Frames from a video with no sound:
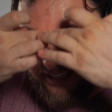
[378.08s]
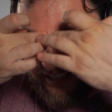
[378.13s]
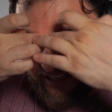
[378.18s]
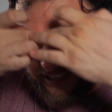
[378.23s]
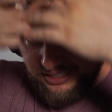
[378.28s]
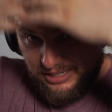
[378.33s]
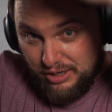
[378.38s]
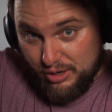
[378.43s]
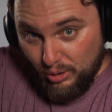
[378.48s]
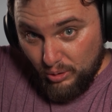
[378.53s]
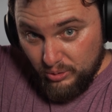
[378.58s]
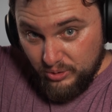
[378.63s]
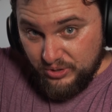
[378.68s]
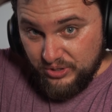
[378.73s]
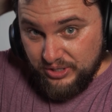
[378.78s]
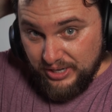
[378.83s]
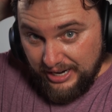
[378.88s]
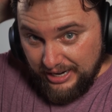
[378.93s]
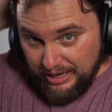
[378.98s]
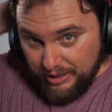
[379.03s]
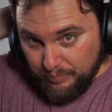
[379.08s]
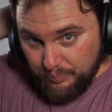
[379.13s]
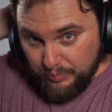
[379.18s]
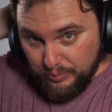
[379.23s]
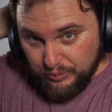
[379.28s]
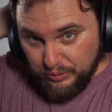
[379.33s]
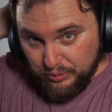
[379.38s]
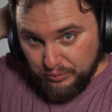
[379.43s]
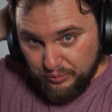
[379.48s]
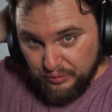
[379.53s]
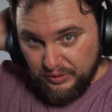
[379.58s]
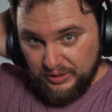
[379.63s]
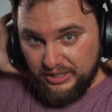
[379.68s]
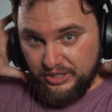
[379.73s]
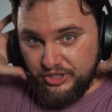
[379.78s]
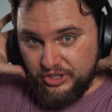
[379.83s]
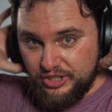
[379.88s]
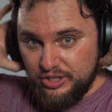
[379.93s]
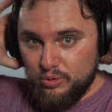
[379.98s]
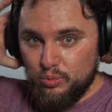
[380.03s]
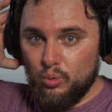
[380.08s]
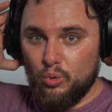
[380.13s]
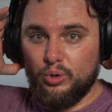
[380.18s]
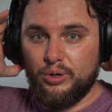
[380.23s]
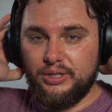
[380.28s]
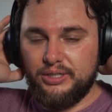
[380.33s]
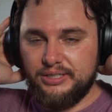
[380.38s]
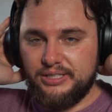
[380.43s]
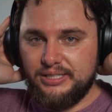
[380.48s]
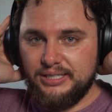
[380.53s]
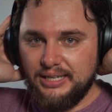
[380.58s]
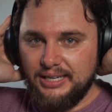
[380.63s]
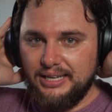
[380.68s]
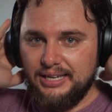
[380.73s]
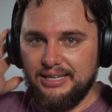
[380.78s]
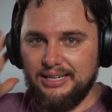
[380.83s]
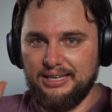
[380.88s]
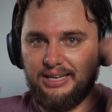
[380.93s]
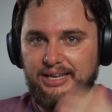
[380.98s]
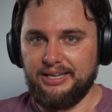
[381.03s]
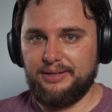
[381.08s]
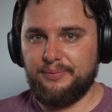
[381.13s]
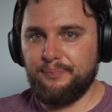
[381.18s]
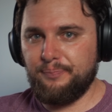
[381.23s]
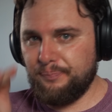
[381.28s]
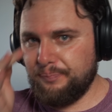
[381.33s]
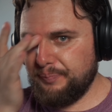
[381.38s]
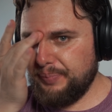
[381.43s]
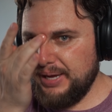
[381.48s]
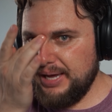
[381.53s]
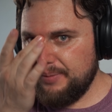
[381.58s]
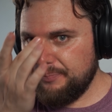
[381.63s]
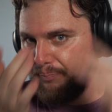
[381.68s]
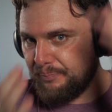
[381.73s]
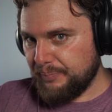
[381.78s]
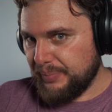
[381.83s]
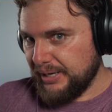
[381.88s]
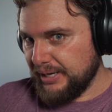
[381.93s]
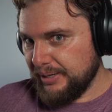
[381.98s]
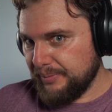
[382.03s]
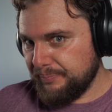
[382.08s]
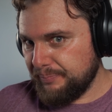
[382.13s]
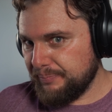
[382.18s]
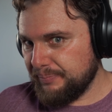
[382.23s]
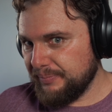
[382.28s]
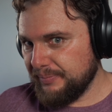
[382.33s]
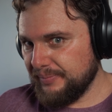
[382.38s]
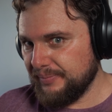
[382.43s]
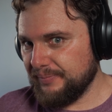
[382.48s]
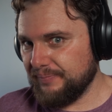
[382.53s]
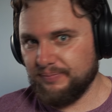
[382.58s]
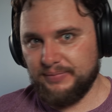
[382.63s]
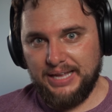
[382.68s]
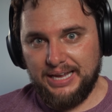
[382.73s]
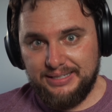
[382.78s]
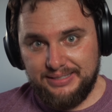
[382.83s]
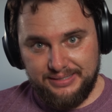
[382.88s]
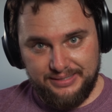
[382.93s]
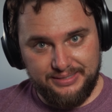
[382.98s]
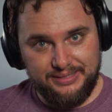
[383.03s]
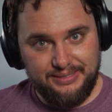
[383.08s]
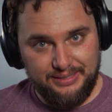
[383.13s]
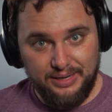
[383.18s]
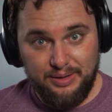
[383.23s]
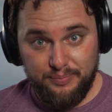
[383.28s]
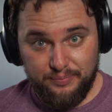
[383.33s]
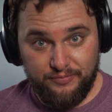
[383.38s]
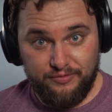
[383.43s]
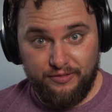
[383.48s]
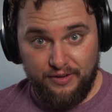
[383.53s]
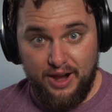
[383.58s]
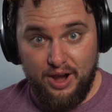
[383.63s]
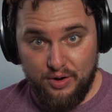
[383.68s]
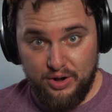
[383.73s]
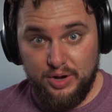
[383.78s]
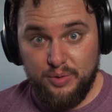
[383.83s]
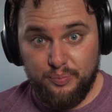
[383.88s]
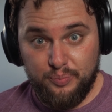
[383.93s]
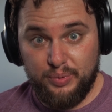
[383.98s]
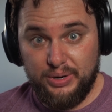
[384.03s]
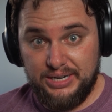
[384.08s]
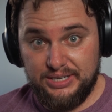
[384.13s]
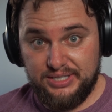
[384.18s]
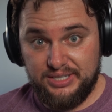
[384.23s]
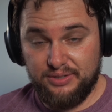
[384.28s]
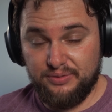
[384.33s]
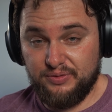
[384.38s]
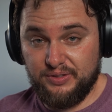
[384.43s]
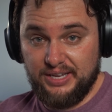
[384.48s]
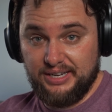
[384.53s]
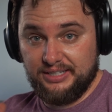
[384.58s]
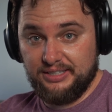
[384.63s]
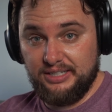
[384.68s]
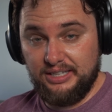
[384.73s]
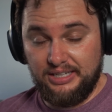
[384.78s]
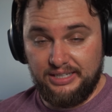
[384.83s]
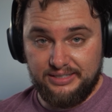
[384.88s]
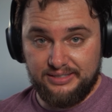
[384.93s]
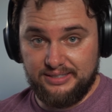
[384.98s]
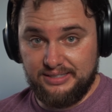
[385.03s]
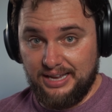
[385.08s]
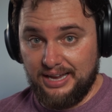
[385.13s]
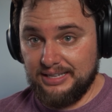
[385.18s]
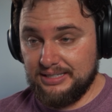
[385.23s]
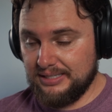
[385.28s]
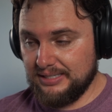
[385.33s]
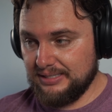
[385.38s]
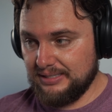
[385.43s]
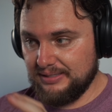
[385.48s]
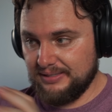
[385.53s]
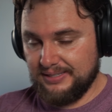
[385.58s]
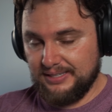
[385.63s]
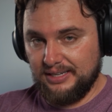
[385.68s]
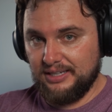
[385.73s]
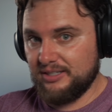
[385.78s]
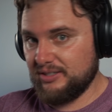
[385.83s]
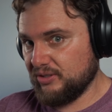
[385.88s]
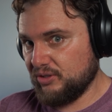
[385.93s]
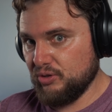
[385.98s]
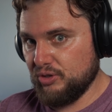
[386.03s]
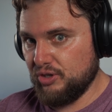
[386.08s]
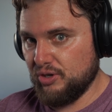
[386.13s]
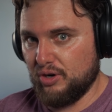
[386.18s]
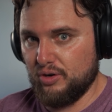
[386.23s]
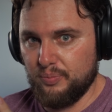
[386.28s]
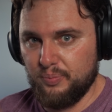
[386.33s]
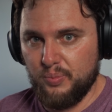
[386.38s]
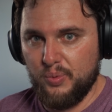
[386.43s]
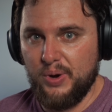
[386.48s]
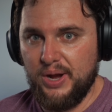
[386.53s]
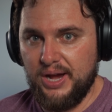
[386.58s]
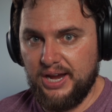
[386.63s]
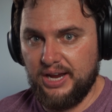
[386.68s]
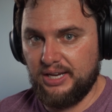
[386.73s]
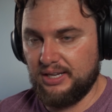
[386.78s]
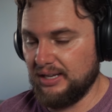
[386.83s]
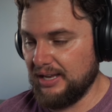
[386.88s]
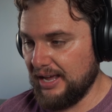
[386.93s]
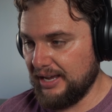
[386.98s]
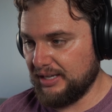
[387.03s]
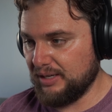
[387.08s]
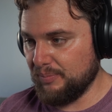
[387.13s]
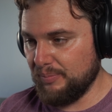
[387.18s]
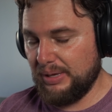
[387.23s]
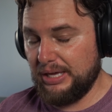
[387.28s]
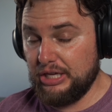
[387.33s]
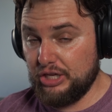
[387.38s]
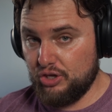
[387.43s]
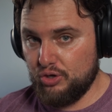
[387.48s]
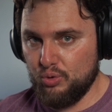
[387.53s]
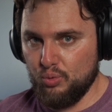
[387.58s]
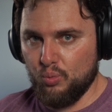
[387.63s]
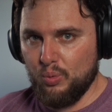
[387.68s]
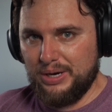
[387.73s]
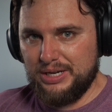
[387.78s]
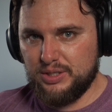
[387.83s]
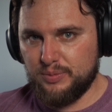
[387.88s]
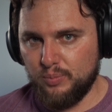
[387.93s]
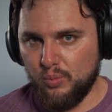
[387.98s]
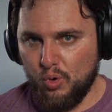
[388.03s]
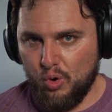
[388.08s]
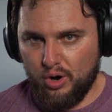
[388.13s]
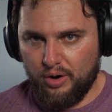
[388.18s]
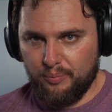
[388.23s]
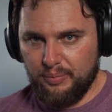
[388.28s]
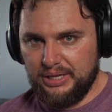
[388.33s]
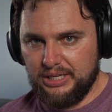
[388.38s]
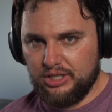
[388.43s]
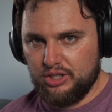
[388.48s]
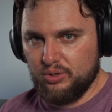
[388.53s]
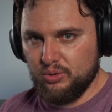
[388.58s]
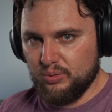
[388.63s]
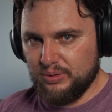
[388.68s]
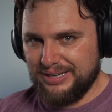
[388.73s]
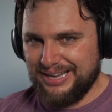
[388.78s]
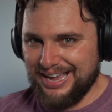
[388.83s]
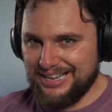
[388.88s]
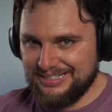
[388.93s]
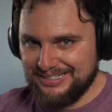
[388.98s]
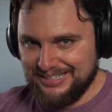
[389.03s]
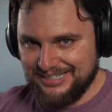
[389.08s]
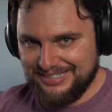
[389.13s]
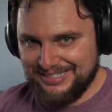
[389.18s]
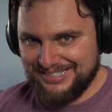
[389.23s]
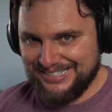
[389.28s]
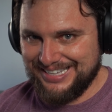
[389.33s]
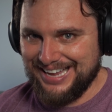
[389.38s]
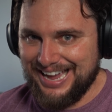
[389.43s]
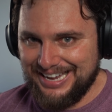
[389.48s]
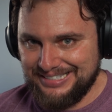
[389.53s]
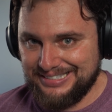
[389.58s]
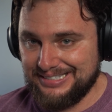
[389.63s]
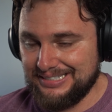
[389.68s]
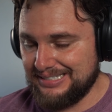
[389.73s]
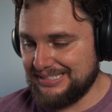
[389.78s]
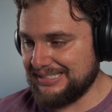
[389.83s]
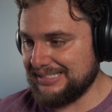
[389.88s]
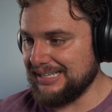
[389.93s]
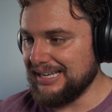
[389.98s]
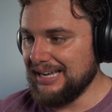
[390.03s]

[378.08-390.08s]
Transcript: and goes there to finish the words, like pam pam. That's very impressive techniques. That sings to your brain, like make you want more, make you get excited.